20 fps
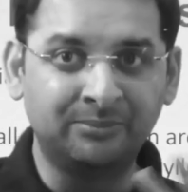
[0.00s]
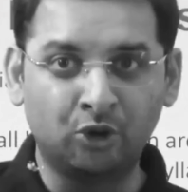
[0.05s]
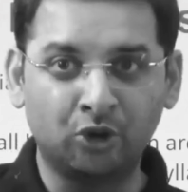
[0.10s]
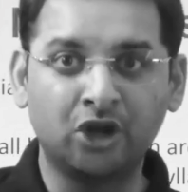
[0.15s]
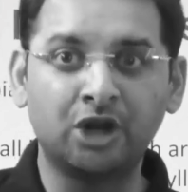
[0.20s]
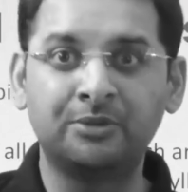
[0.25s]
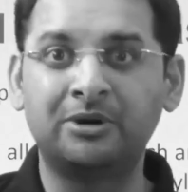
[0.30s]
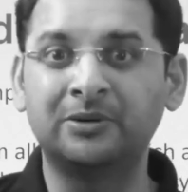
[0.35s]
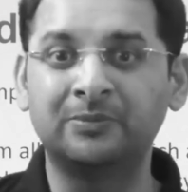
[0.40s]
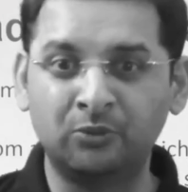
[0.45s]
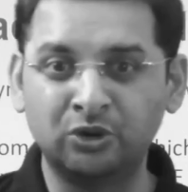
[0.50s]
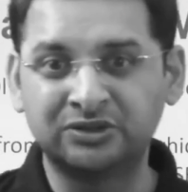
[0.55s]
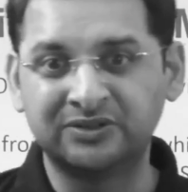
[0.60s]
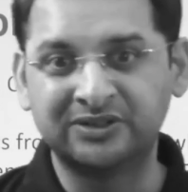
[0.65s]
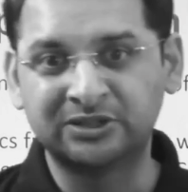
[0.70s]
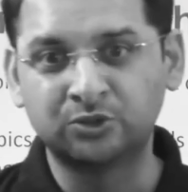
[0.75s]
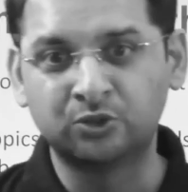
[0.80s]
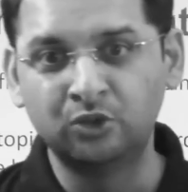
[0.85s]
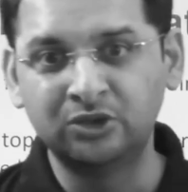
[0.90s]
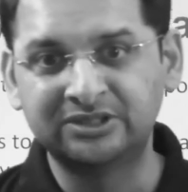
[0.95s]
I'm talking about most
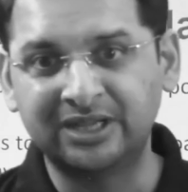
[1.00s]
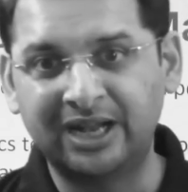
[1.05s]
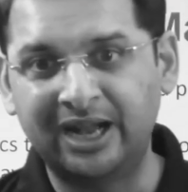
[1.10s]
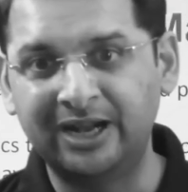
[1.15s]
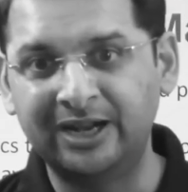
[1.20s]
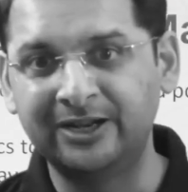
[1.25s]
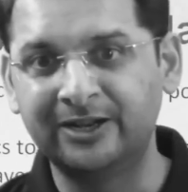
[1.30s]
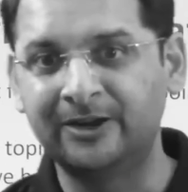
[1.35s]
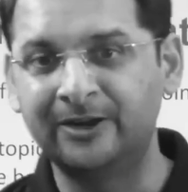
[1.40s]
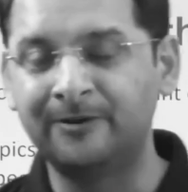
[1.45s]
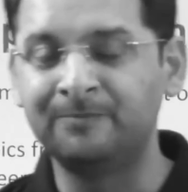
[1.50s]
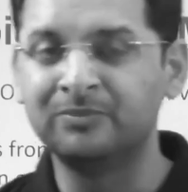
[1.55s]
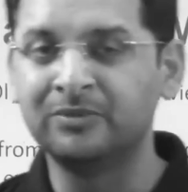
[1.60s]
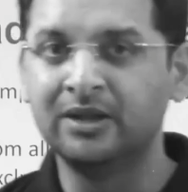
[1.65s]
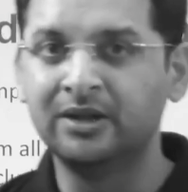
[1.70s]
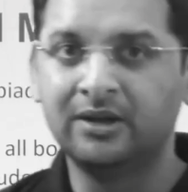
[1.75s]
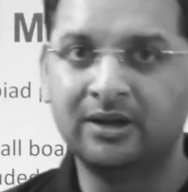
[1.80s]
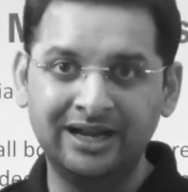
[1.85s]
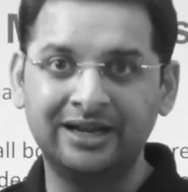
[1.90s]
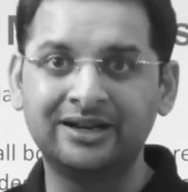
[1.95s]
of the schools and
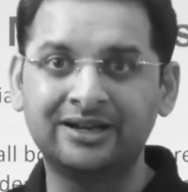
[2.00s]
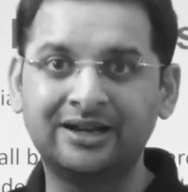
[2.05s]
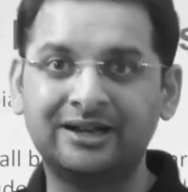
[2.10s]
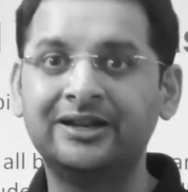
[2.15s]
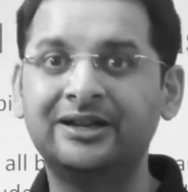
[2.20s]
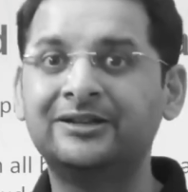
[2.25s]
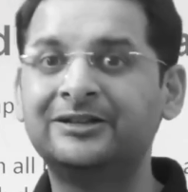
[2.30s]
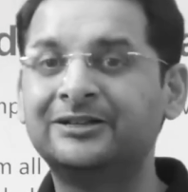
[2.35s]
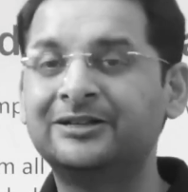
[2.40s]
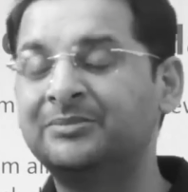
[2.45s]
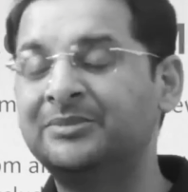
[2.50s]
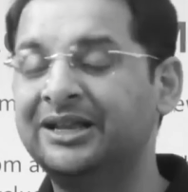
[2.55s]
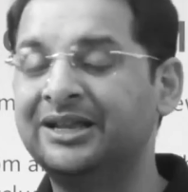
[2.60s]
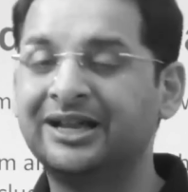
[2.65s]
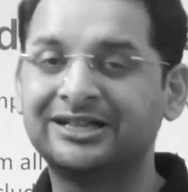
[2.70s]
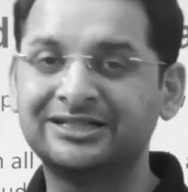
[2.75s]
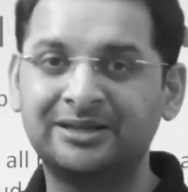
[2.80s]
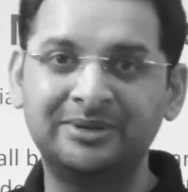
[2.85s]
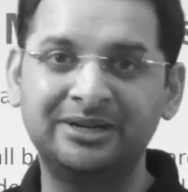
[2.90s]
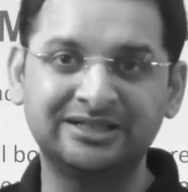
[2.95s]
in career
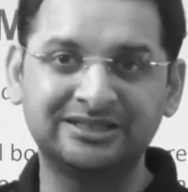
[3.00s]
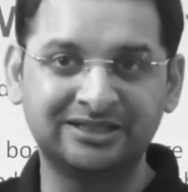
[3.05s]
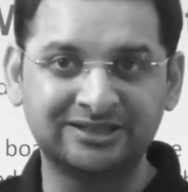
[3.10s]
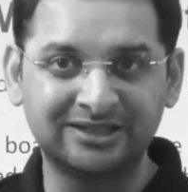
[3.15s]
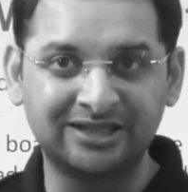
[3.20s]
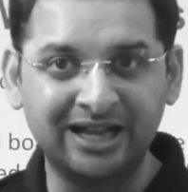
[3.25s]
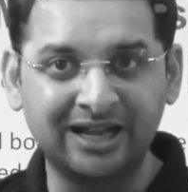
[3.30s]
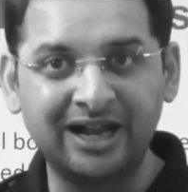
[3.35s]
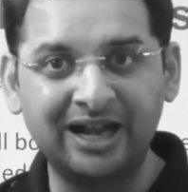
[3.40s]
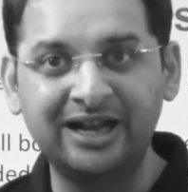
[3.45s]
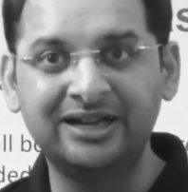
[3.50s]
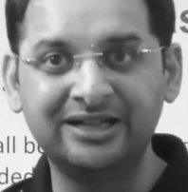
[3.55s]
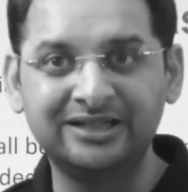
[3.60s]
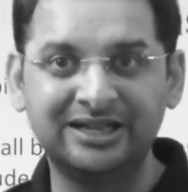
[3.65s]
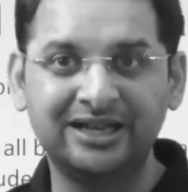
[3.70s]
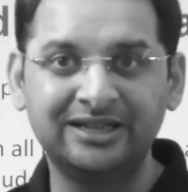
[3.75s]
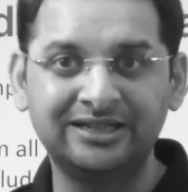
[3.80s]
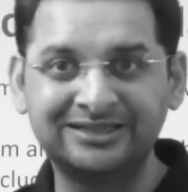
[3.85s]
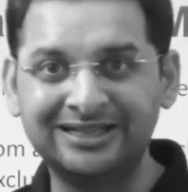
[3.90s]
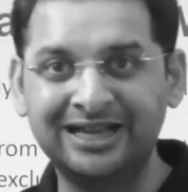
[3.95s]
determining examinations like
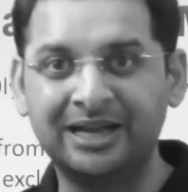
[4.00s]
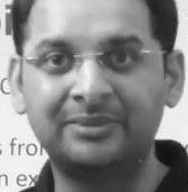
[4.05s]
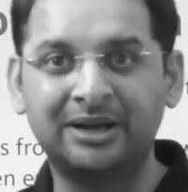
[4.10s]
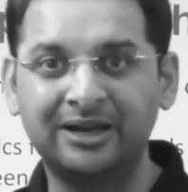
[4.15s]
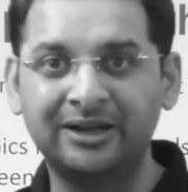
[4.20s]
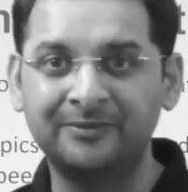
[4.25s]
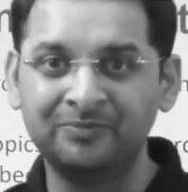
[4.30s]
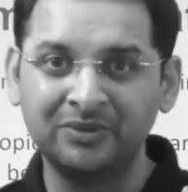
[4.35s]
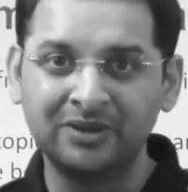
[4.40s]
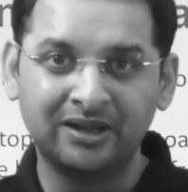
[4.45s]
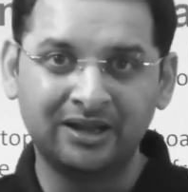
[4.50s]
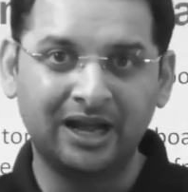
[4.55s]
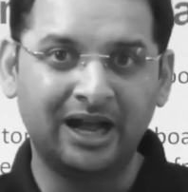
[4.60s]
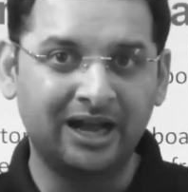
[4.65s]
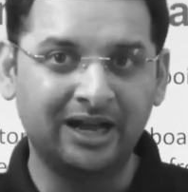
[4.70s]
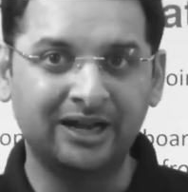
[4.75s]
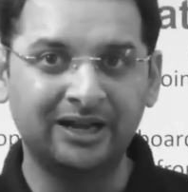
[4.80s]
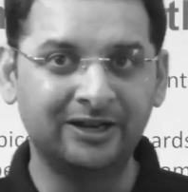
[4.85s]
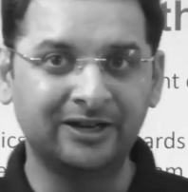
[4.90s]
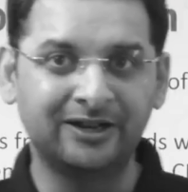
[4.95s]
IIT, JEE, CMI
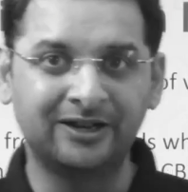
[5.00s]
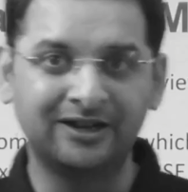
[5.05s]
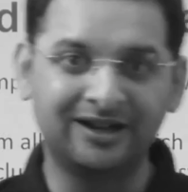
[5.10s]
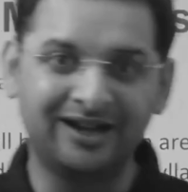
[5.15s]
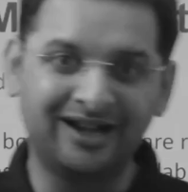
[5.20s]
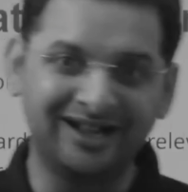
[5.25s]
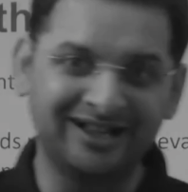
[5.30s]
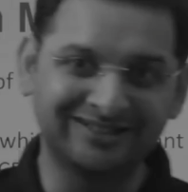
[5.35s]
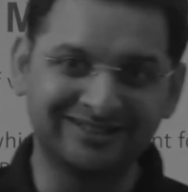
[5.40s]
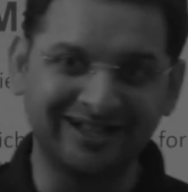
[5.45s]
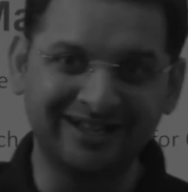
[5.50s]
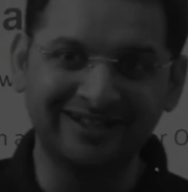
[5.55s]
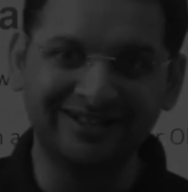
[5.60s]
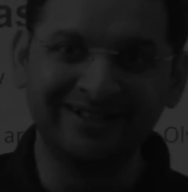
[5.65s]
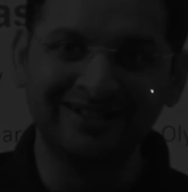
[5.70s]
and ISI.